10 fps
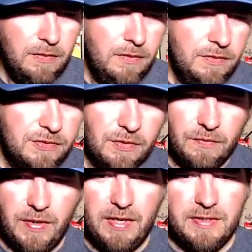So
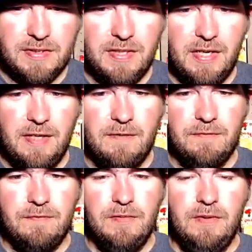that is a
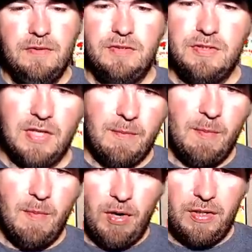negative. See, I'm a
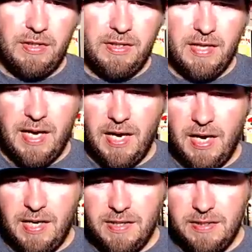marketing
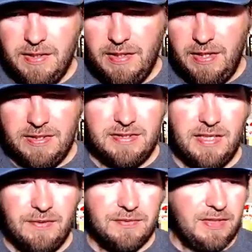guy and a
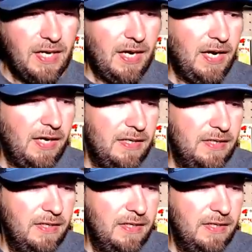sales guy,